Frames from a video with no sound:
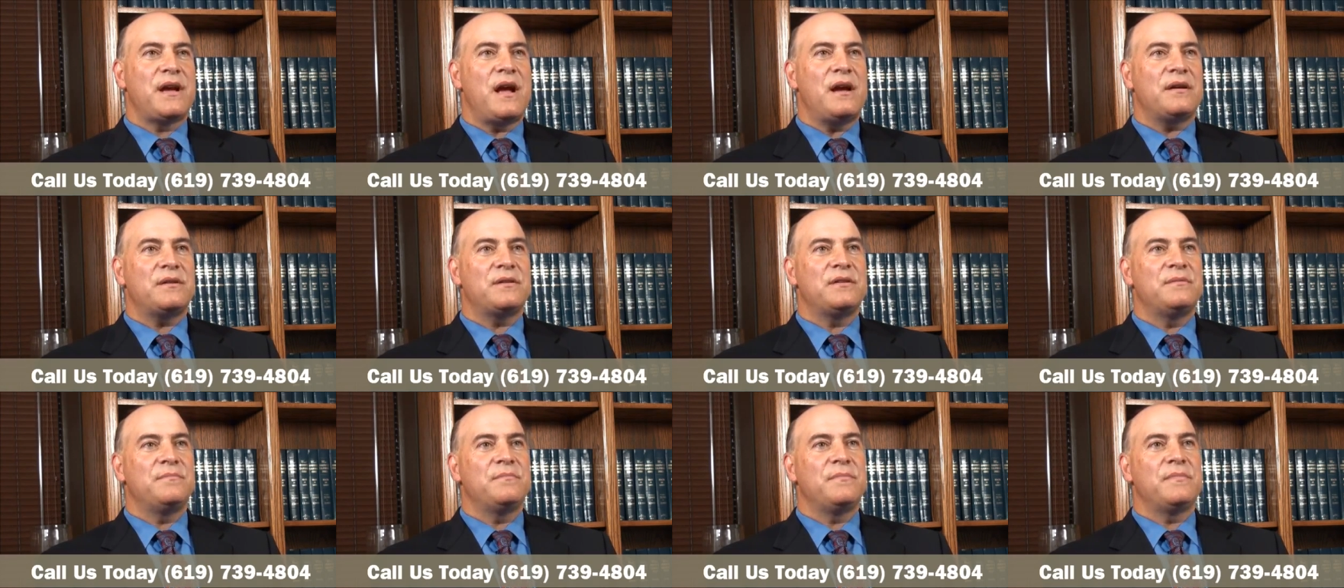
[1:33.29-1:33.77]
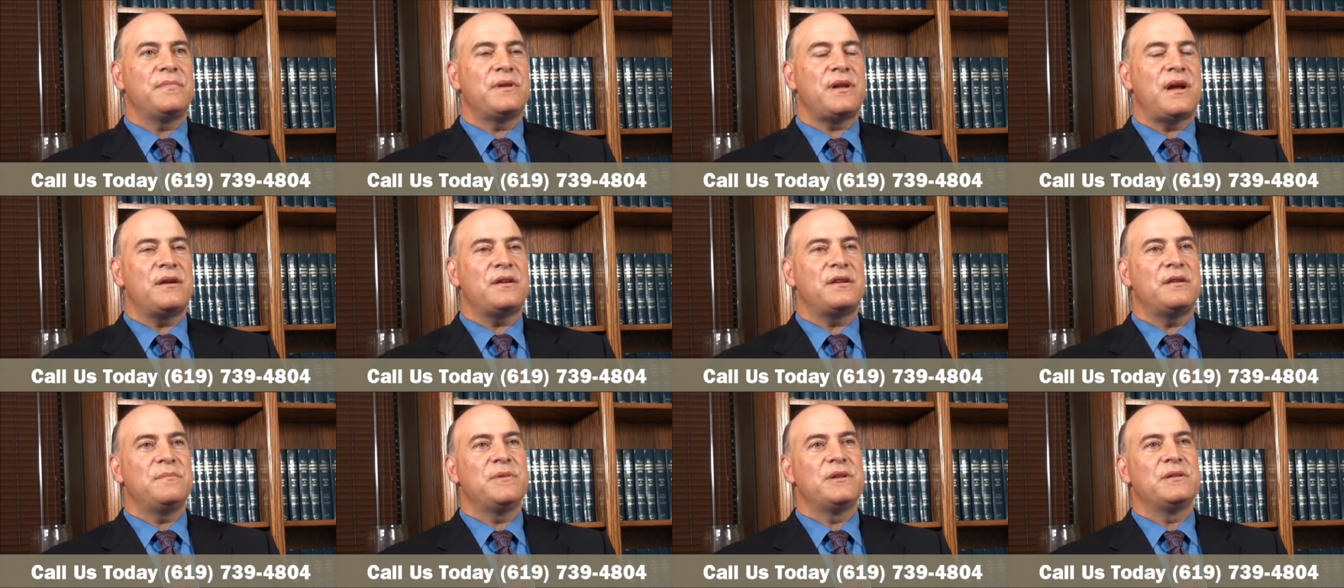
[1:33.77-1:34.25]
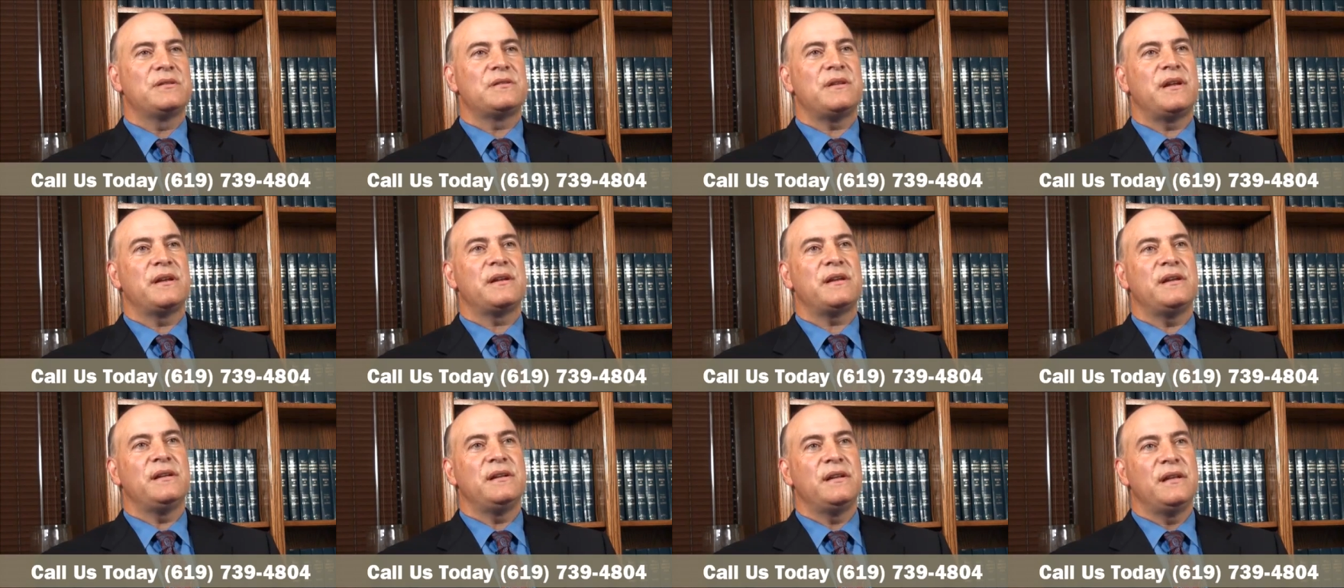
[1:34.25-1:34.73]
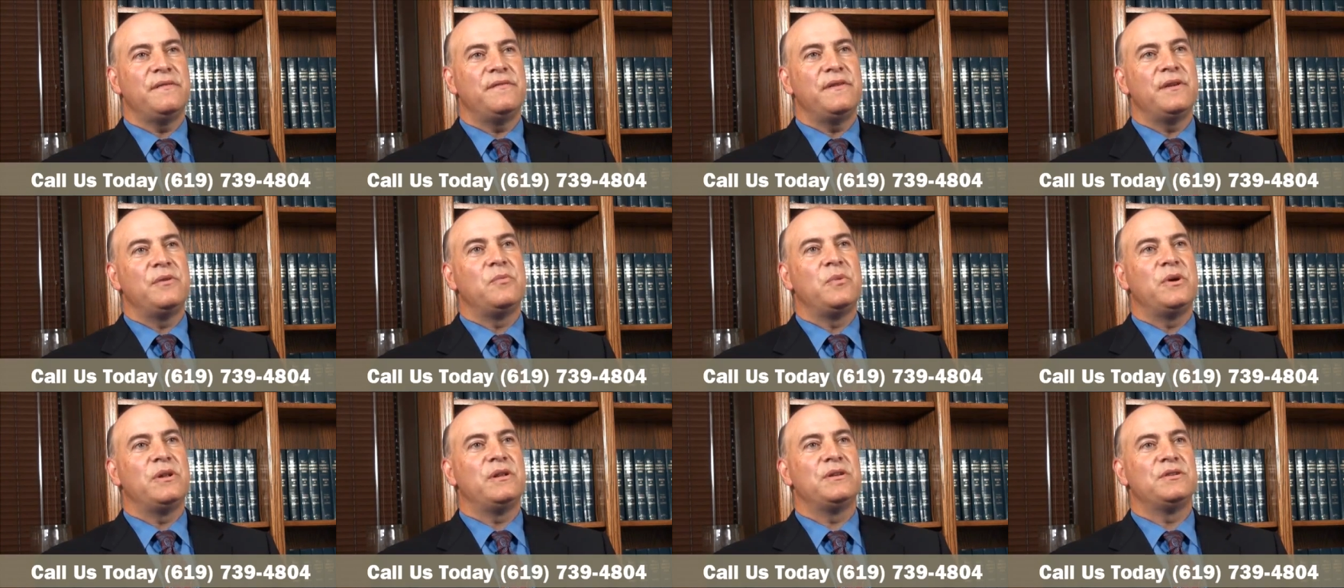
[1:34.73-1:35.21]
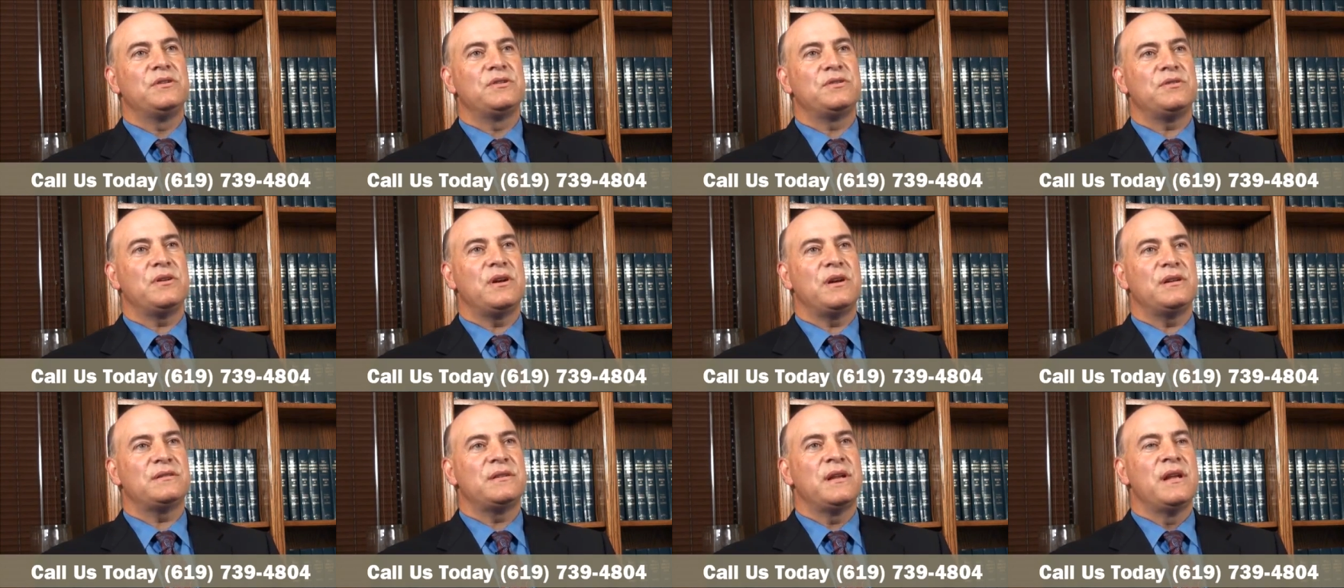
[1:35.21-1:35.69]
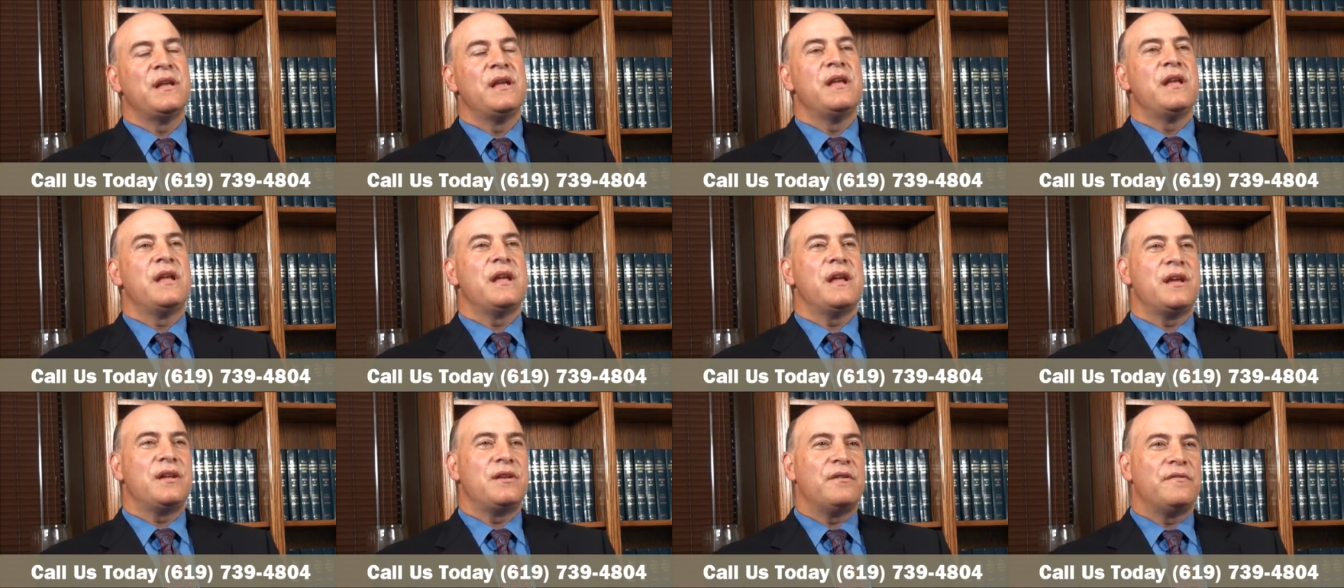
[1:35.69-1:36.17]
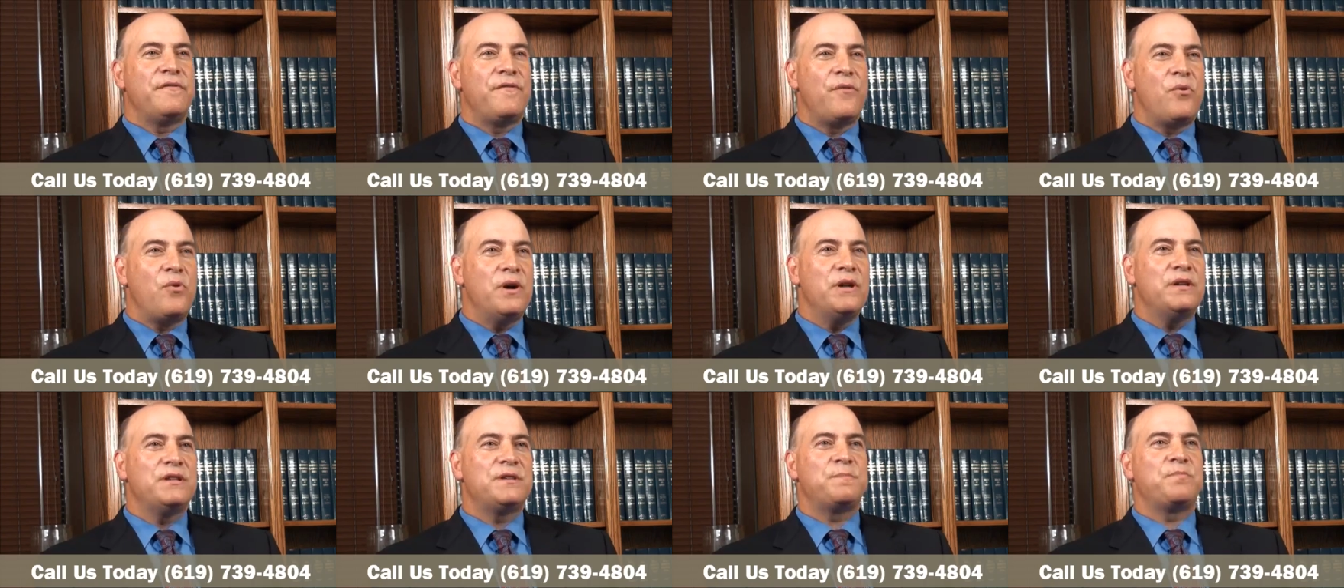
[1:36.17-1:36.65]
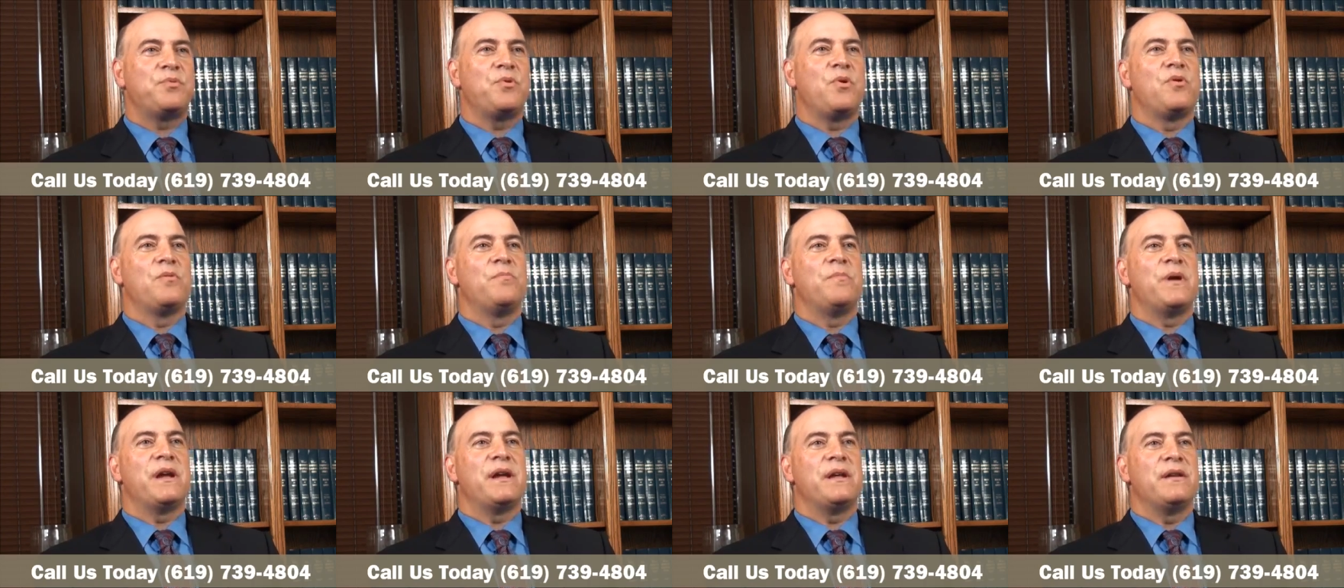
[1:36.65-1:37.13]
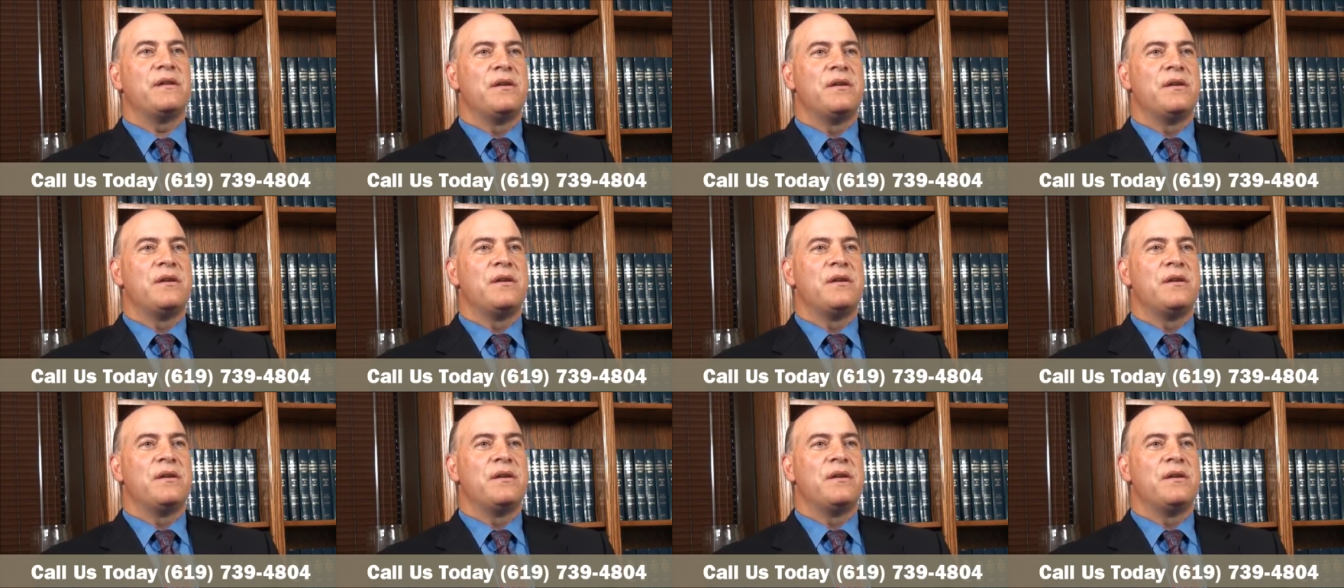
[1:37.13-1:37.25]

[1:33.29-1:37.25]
documents like a living will and trust, it avoids probate.